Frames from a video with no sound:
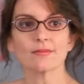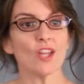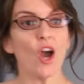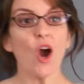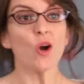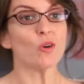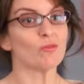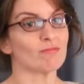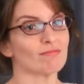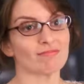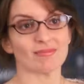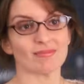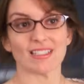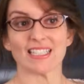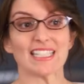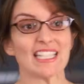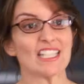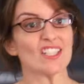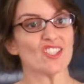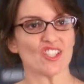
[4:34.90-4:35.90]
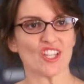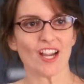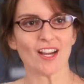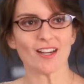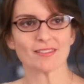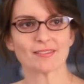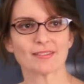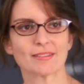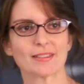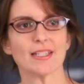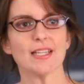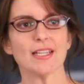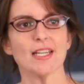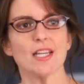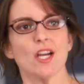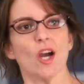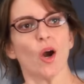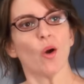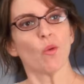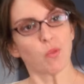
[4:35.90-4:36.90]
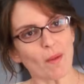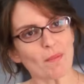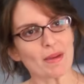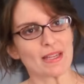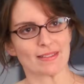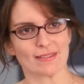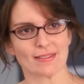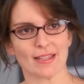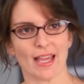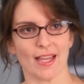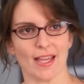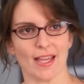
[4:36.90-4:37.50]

No, it didn't, Jer. A woman